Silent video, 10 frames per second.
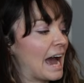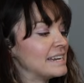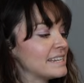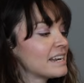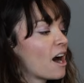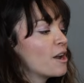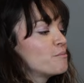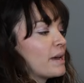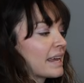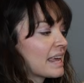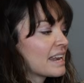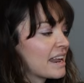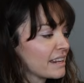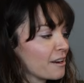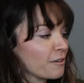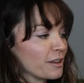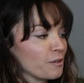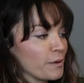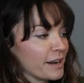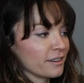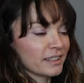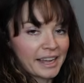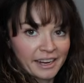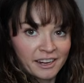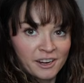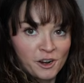I did unpick it and get rid of the weird like